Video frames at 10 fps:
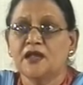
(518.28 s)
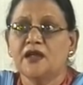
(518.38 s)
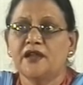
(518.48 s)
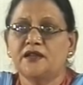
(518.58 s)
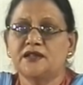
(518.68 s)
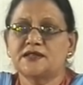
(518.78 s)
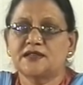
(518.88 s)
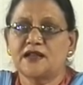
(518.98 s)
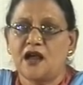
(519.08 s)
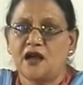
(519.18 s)
It
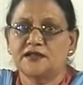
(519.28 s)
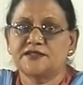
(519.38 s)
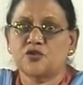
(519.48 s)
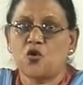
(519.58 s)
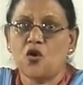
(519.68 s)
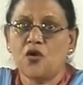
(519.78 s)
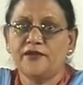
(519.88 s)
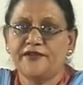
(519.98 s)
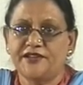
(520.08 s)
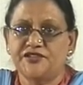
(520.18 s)
discards all
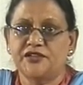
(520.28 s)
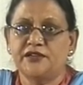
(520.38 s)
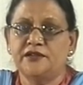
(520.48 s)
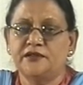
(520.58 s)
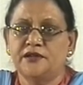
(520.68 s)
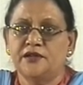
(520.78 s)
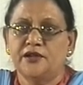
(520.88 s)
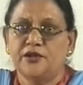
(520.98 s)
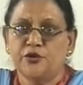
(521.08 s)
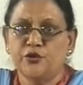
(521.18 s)
rigid,
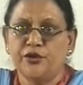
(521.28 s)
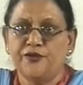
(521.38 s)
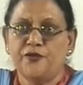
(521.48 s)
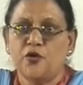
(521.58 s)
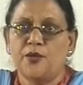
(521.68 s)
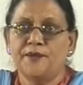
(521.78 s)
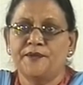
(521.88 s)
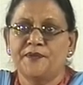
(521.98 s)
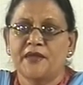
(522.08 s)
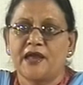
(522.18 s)
uniform
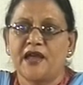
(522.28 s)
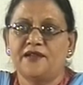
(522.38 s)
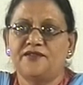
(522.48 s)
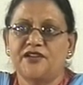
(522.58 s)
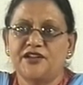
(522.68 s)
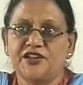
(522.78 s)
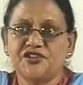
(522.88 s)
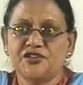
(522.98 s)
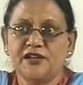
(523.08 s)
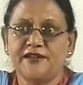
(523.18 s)
and
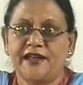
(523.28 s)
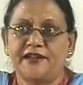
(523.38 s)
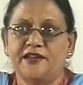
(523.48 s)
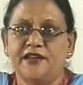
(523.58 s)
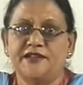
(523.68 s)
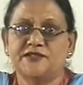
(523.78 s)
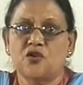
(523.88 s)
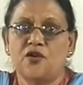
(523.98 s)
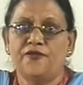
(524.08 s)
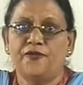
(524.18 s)
traditional techniques
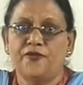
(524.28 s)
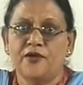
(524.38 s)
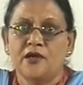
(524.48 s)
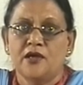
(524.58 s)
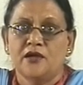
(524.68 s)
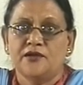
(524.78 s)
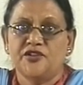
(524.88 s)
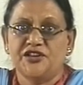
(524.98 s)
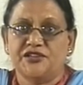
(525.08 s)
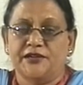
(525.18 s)
of
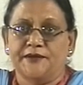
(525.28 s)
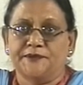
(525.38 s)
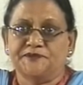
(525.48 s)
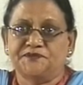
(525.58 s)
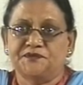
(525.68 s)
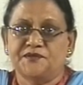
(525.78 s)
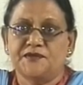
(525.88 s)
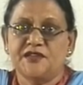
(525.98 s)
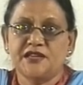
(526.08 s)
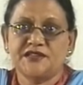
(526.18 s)
teaching.
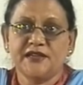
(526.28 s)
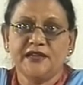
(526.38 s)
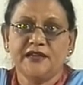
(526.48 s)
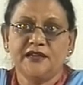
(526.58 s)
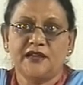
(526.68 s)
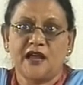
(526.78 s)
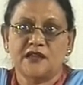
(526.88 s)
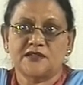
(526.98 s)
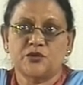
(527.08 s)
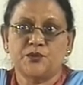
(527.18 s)
Teaching in
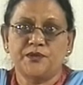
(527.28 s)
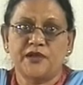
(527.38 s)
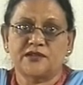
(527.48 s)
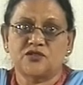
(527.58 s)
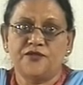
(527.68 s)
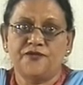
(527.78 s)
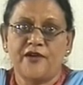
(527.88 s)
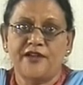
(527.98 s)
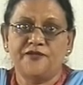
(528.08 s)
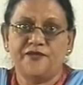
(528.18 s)
classroom does not
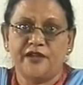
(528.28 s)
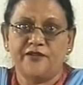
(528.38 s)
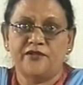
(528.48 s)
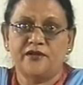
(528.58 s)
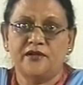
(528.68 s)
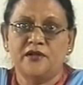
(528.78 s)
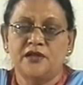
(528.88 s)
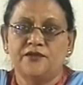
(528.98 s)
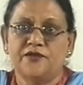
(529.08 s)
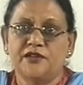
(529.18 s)
find favor
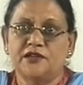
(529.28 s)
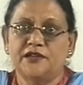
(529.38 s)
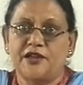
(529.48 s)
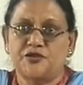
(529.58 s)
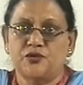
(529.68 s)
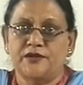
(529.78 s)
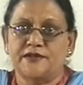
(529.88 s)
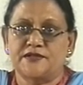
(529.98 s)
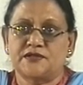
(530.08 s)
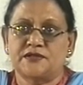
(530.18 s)
with the
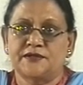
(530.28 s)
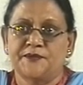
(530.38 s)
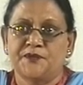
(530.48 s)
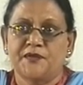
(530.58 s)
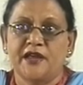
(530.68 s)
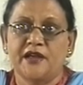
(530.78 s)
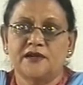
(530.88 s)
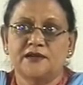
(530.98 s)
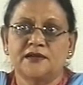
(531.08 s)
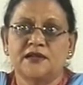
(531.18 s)
naturalists.
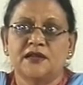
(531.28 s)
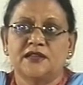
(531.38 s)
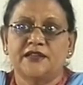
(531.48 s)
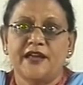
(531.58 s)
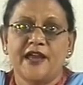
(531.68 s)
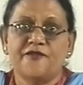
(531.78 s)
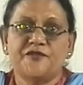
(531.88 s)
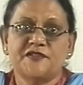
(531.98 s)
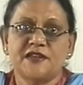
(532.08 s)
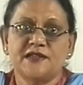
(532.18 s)
Here, the
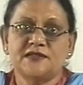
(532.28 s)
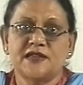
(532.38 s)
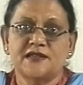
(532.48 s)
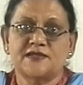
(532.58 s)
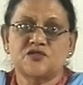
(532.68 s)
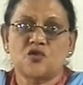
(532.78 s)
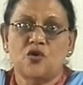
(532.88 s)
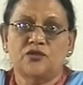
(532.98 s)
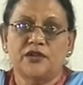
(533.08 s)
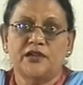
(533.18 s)
emphasis is
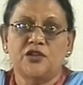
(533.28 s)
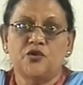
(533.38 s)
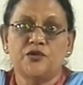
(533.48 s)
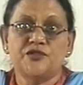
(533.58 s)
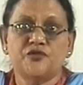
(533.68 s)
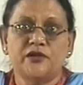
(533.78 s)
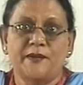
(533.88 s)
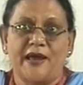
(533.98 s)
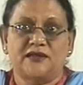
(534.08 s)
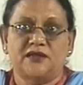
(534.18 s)
on the individual
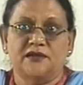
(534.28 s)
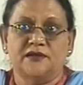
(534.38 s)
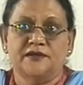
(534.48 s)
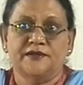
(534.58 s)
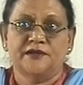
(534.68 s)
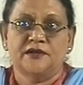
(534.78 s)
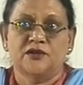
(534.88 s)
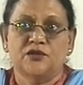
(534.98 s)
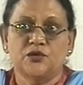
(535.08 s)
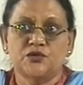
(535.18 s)
method.
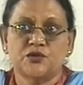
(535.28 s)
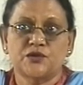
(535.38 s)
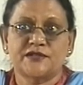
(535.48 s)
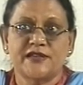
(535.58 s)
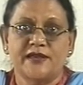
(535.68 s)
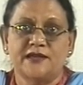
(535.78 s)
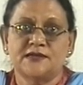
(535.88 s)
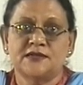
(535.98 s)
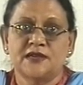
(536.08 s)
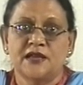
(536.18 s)
Rousseau
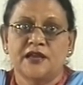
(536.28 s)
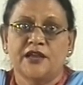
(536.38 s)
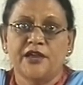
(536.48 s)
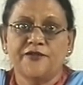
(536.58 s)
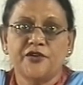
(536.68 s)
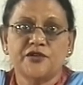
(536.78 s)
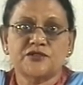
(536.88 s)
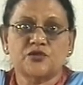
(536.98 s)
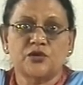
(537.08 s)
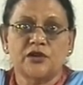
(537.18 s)
says, give your
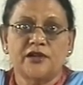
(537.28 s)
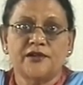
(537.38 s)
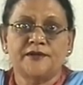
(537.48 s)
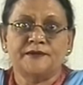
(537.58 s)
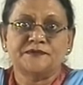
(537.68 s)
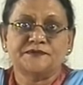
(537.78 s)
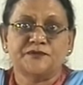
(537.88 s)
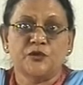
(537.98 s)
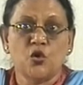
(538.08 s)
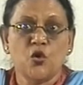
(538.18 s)
scholar
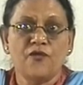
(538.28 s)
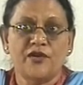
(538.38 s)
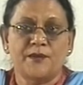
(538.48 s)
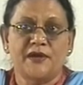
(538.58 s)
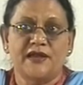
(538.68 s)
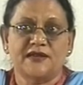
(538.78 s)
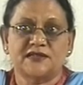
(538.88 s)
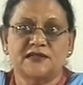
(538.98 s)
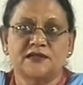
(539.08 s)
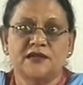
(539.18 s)
no verbal
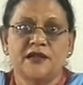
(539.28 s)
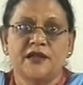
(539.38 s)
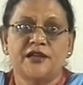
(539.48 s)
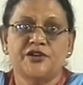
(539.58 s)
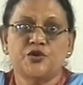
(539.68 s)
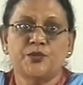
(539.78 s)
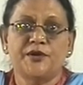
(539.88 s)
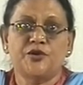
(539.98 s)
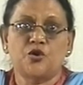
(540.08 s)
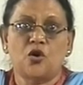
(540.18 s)
lesson, he should be
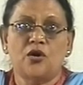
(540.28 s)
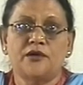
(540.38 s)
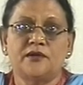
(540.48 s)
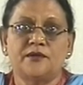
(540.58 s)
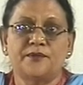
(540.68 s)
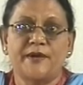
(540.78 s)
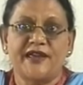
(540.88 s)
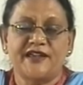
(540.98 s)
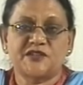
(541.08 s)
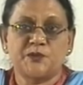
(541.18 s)
taught by
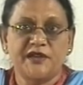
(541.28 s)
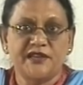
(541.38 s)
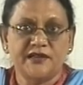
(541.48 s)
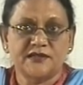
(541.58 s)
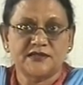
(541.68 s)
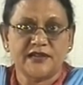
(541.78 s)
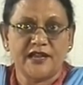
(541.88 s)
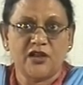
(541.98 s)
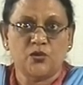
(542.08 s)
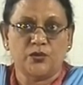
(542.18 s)
experience
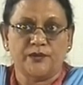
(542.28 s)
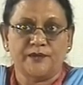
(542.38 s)
alone.